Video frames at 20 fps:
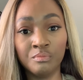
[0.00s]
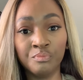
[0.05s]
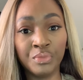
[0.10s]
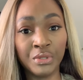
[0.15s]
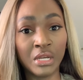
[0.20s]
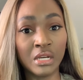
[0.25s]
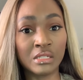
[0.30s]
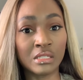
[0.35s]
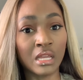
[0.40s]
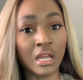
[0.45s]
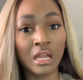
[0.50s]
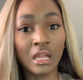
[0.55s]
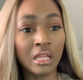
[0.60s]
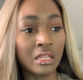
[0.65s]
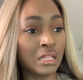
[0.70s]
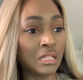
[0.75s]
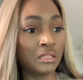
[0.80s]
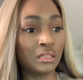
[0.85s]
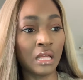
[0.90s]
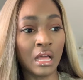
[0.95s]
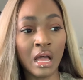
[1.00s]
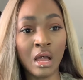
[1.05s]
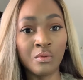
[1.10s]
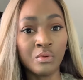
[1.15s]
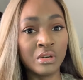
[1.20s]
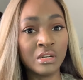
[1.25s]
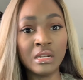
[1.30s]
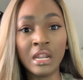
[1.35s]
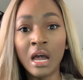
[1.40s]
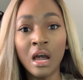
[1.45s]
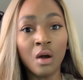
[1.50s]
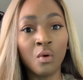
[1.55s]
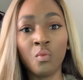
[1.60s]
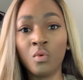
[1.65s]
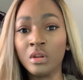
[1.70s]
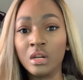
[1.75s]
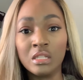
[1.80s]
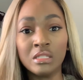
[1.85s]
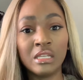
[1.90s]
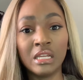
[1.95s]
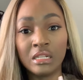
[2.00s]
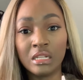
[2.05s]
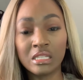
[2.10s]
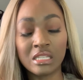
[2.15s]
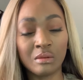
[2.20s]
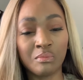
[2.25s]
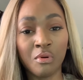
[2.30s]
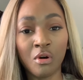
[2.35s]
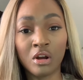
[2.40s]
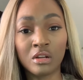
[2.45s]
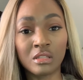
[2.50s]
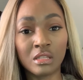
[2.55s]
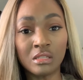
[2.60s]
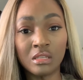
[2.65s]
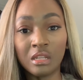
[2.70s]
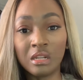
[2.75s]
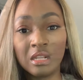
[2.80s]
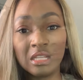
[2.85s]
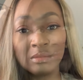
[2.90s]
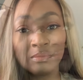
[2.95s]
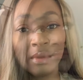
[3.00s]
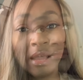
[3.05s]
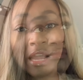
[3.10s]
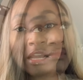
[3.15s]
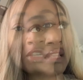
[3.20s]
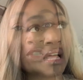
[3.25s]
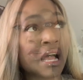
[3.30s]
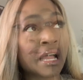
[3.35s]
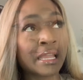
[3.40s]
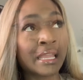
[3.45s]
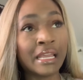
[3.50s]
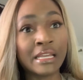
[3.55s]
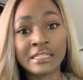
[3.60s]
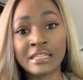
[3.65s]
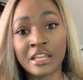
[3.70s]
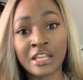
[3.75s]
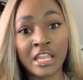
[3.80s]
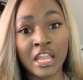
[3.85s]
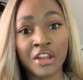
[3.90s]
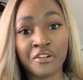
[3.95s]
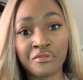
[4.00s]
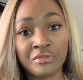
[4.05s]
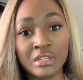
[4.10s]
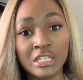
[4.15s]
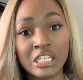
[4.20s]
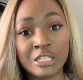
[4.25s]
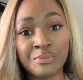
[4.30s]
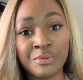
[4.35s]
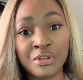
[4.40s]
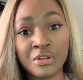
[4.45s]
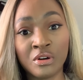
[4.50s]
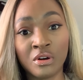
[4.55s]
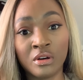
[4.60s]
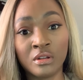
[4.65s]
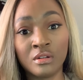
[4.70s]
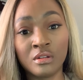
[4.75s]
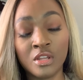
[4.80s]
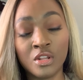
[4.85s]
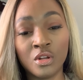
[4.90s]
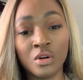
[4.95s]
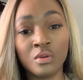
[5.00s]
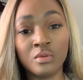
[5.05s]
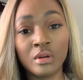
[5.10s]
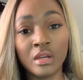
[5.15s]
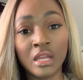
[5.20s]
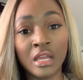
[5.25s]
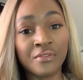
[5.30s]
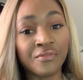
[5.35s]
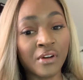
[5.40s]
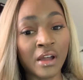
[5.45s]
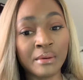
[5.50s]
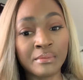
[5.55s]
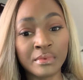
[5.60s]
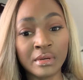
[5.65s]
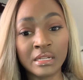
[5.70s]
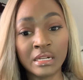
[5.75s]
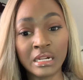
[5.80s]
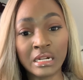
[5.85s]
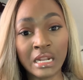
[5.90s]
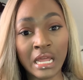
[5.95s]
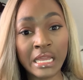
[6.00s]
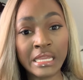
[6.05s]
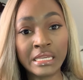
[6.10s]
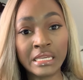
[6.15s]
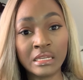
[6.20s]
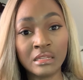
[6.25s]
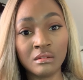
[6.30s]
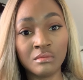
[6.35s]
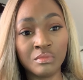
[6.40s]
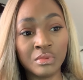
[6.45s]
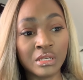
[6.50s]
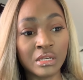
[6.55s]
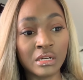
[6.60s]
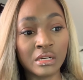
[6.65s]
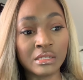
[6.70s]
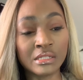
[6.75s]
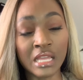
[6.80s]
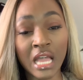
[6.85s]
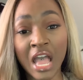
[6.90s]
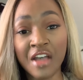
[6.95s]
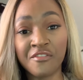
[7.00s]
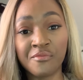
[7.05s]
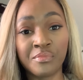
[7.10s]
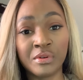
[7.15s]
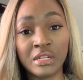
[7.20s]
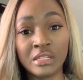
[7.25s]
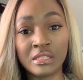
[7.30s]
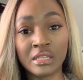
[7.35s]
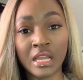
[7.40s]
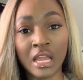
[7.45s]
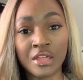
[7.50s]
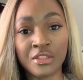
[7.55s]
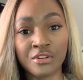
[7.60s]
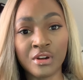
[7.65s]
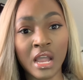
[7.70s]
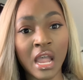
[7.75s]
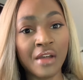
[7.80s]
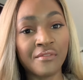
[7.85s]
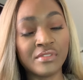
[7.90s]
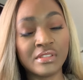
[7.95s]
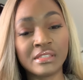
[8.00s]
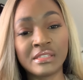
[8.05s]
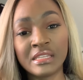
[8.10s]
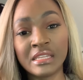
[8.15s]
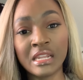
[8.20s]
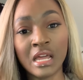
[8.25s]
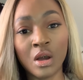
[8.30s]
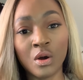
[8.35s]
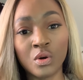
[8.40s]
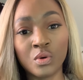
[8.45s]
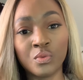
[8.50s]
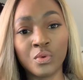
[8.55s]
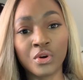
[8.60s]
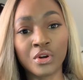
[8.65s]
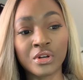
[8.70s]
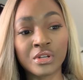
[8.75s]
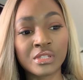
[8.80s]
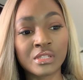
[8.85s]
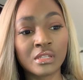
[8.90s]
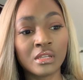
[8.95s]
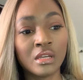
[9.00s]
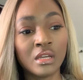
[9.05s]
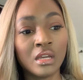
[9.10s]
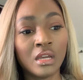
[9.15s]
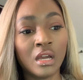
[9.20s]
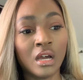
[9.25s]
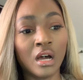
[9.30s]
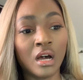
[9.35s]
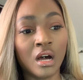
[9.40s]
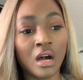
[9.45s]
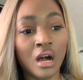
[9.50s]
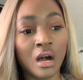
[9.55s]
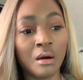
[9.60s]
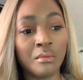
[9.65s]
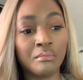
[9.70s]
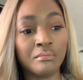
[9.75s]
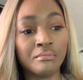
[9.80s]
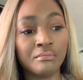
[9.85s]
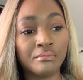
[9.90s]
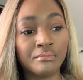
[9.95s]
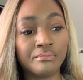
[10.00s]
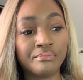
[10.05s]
Because I would not want to take this apart to send this back. So I guess I can't really speak on, you know, if I'm gonna like it, because I haven't put it together. I haven't seen how it works. I